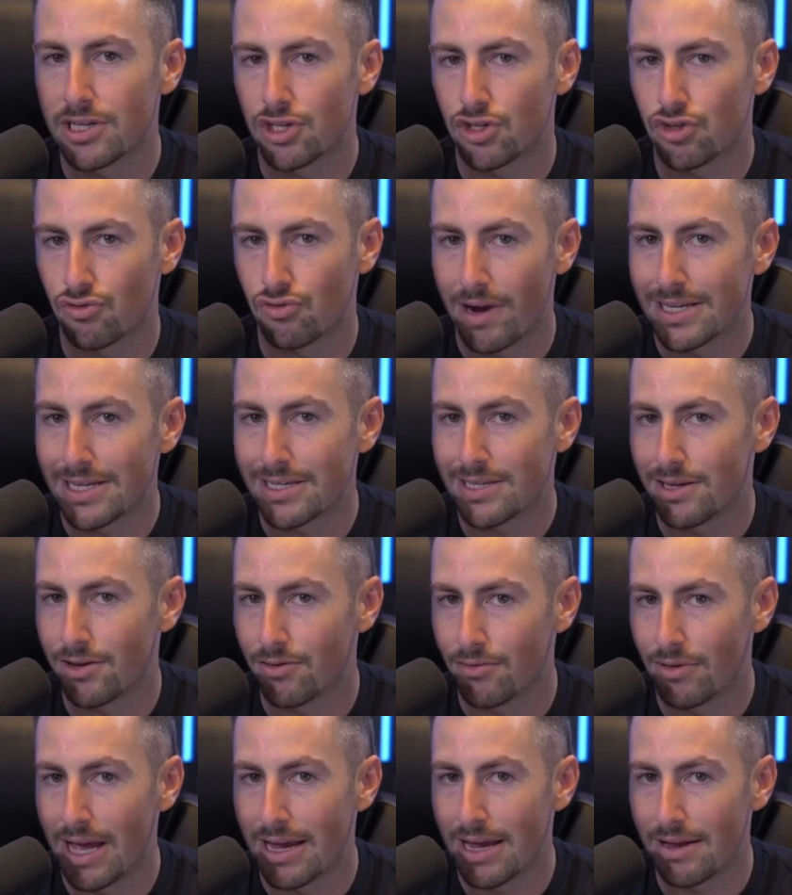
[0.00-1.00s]
stress in
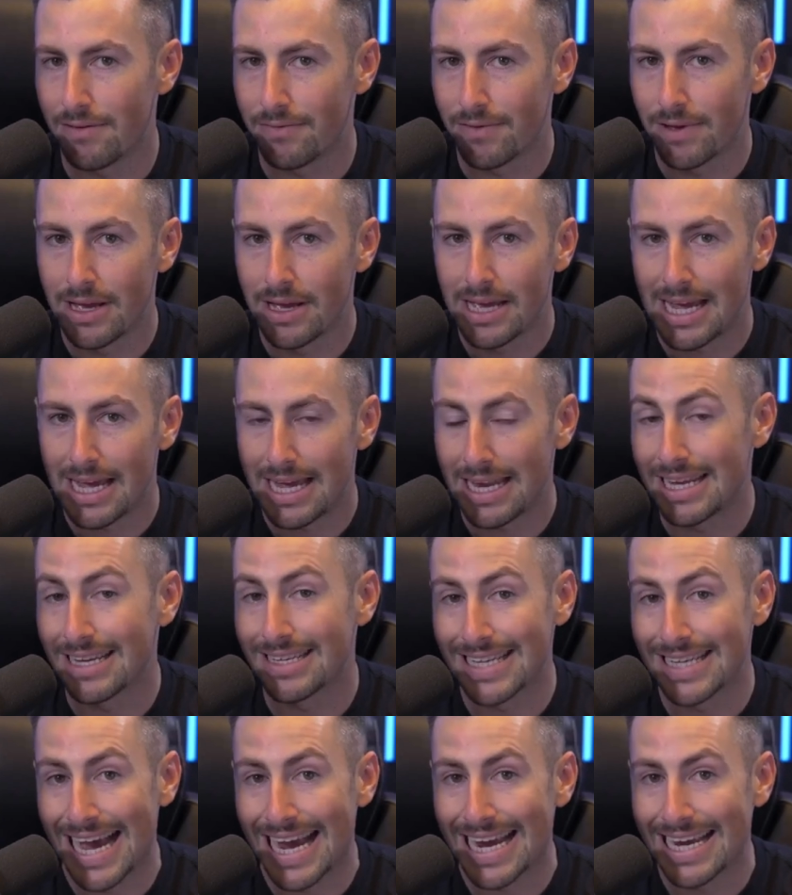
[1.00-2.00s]
your life and
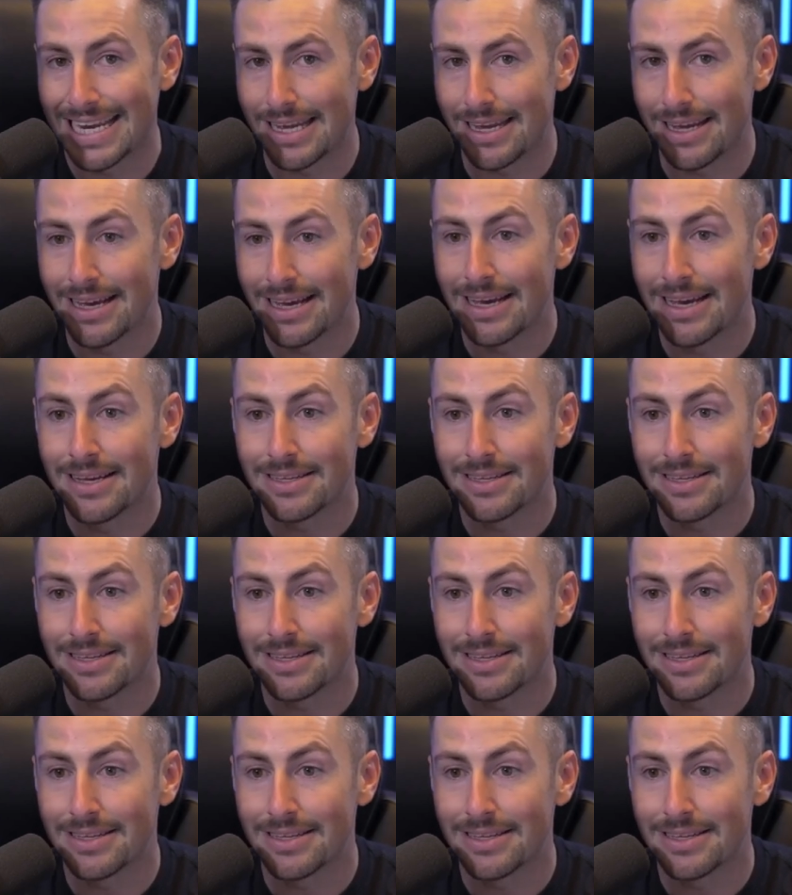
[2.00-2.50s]
anxiety,